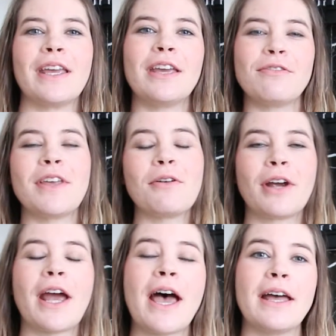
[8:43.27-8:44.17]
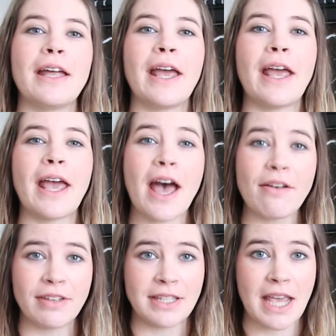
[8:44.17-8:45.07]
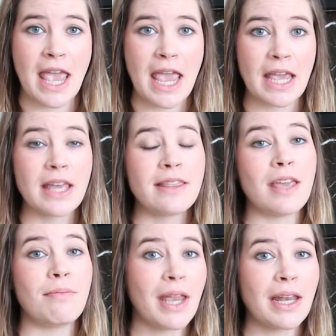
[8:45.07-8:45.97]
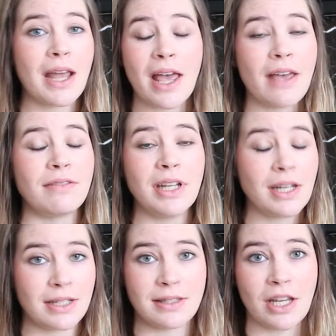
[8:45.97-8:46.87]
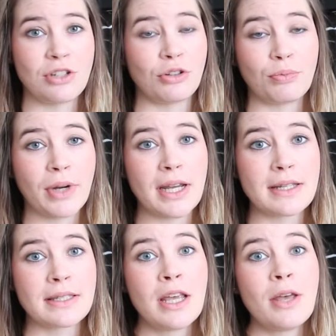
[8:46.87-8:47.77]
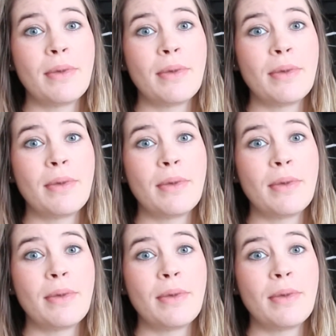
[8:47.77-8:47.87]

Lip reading: if they were at half a day, they may not have needed scheduled breaks.